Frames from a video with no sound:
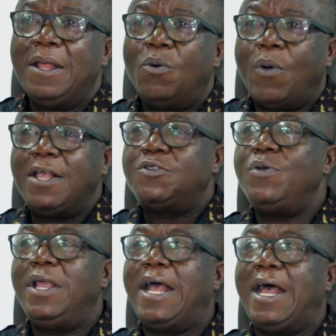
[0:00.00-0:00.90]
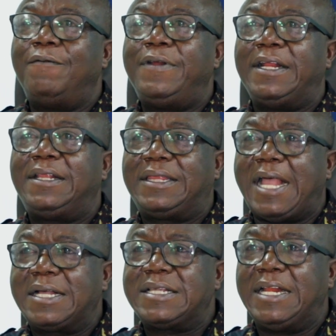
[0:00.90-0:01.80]
Once we have the
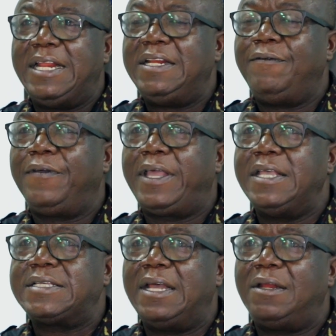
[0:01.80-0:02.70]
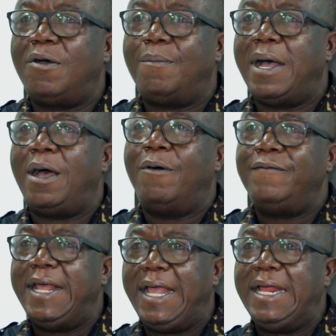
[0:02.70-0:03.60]
tax identification number
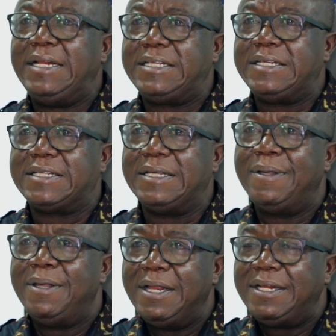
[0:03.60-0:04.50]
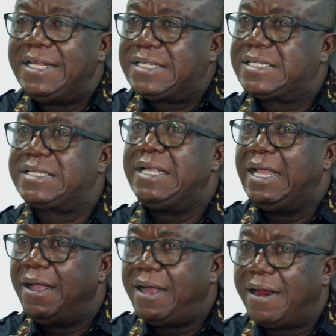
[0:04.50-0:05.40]
of the entity, this
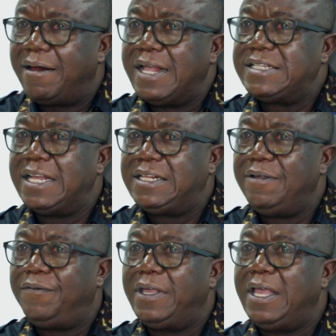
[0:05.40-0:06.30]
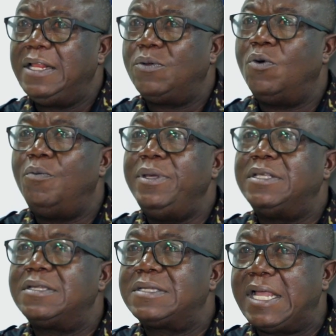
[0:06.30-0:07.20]
clearance certificate will be
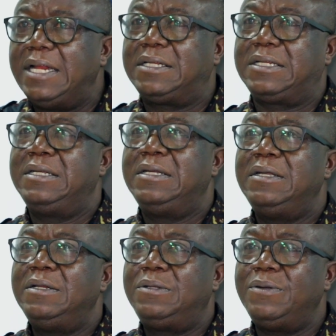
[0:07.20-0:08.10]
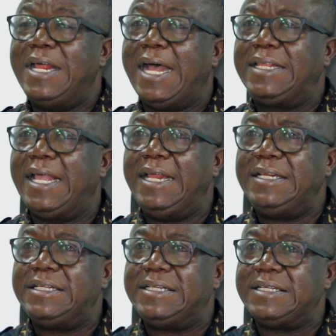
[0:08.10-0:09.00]
sent to that
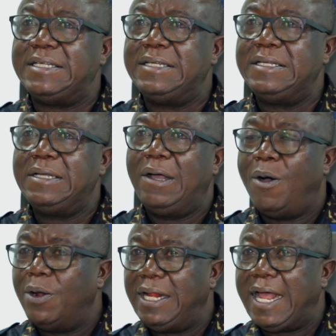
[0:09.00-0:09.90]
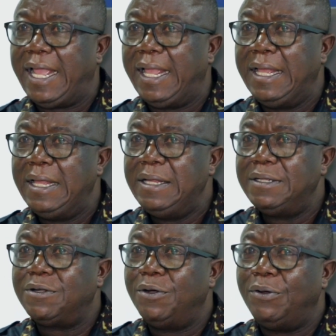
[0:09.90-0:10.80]
entity online.
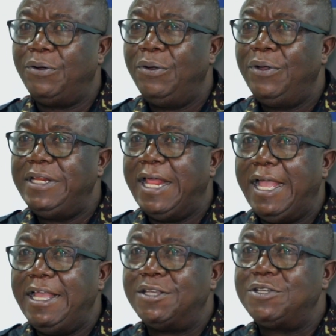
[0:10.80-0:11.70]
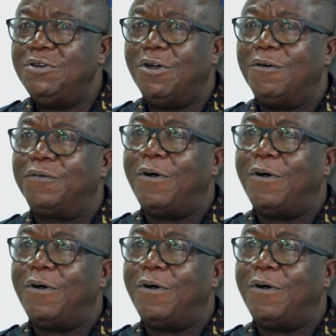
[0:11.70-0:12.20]
So the issue of